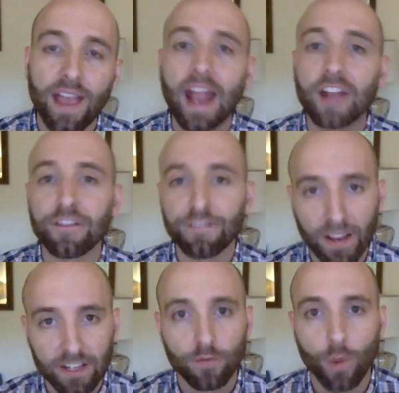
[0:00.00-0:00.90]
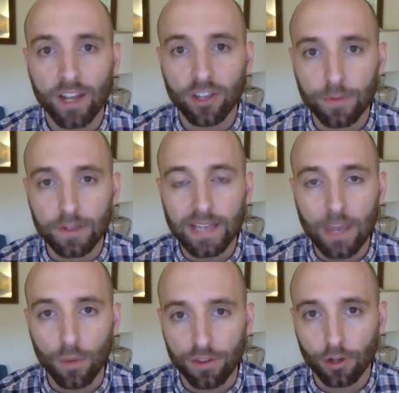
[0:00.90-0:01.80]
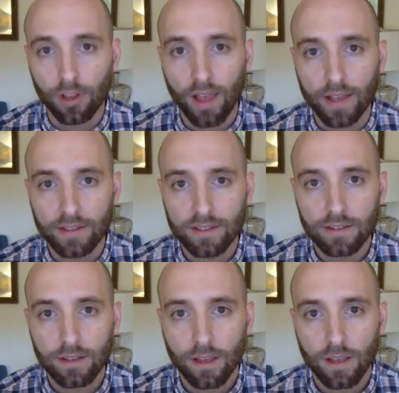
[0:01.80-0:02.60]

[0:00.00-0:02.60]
and effective way to communicate with your clients.